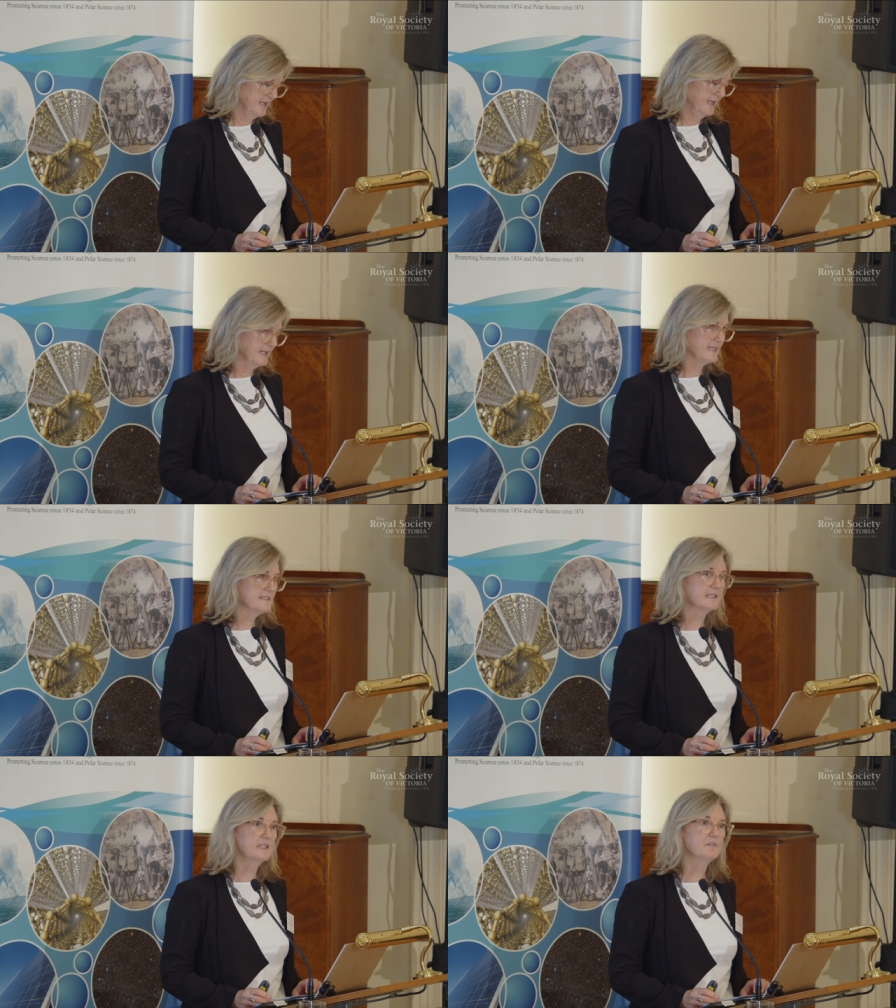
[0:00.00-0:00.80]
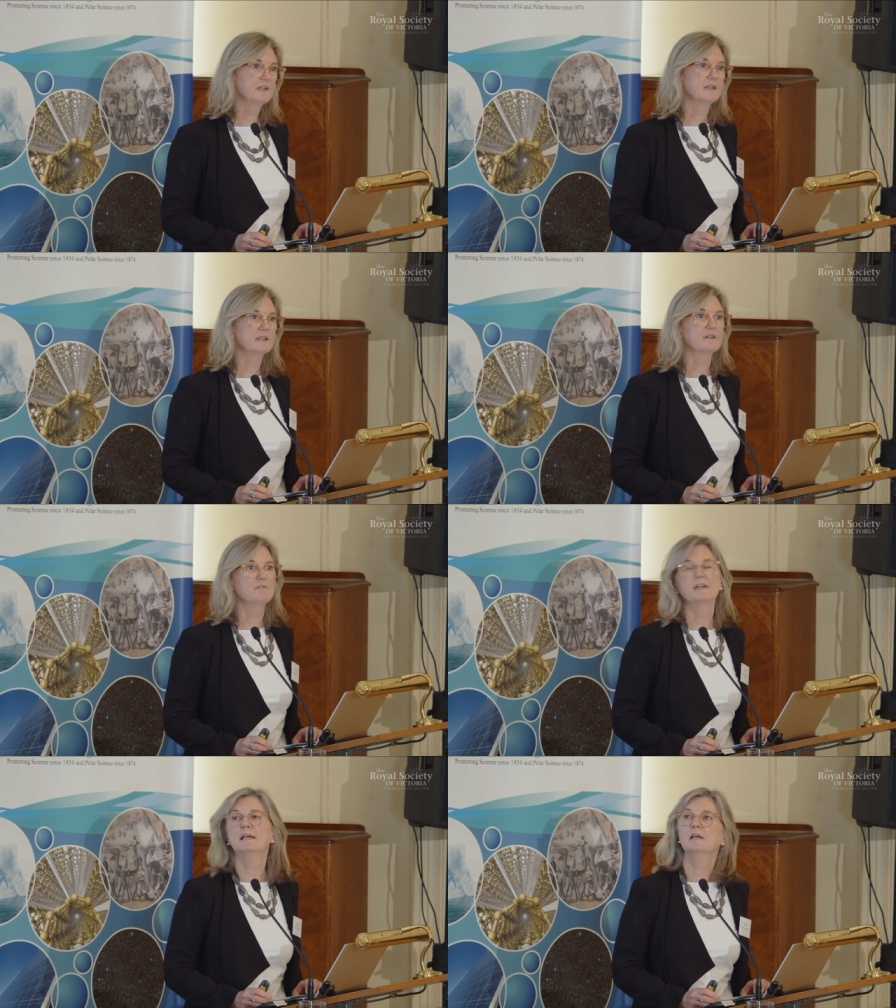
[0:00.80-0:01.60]
It has significant
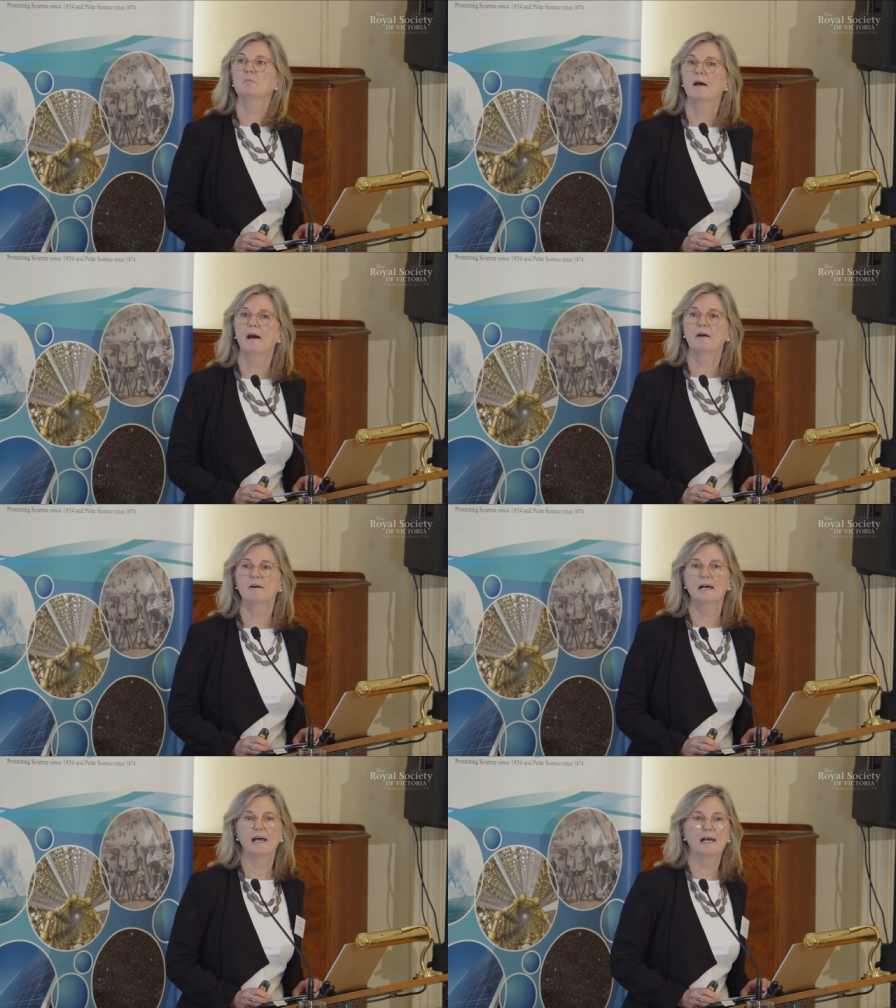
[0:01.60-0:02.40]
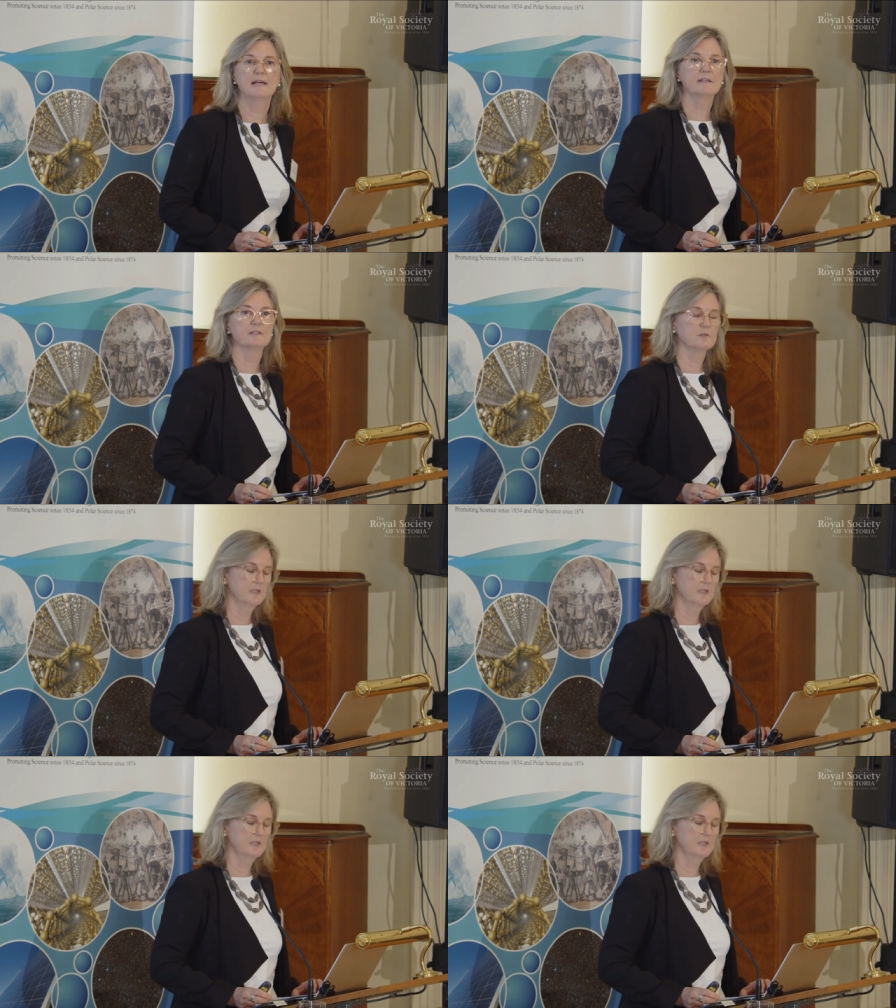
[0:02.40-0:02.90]
convening power and